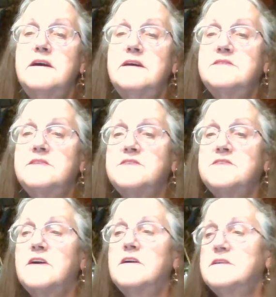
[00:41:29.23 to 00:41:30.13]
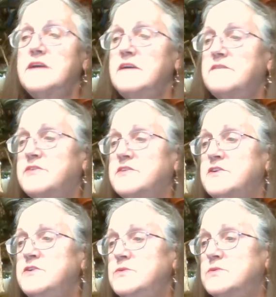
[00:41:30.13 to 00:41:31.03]
is the start date for
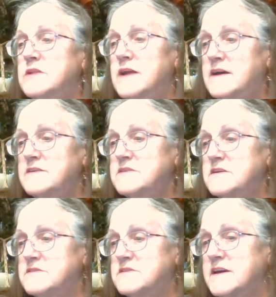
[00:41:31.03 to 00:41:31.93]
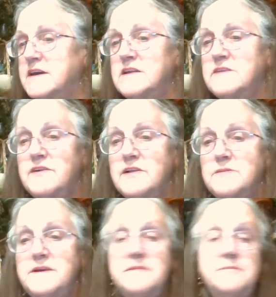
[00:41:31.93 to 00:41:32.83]
the new class in psychic
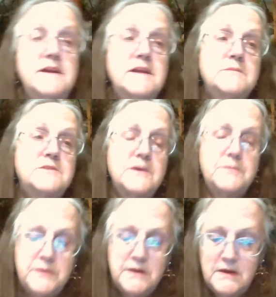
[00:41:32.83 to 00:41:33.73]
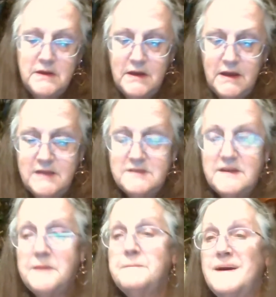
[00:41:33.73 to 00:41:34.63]
development and mediumship. It's
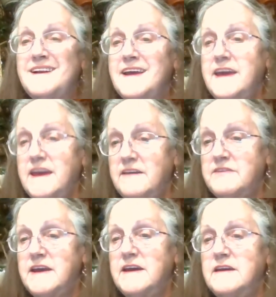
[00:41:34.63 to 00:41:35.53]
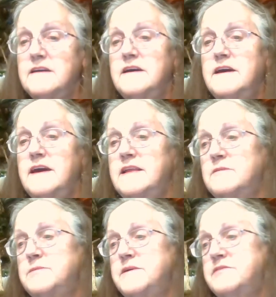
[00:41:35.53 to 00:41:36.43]
on a Monday evening. And
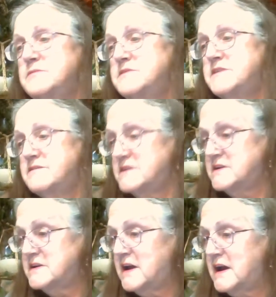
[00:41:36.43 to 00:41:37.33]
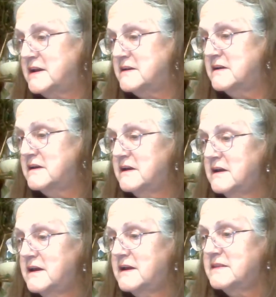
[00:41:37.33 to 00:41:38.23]
it'll be from 7 to 9.
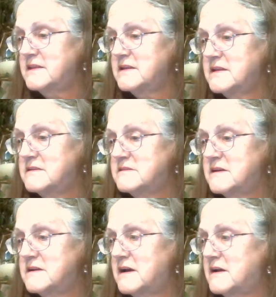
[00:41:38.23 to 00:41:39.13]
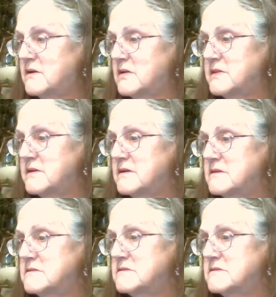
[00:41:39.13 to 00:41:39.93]
And I think that's it on all the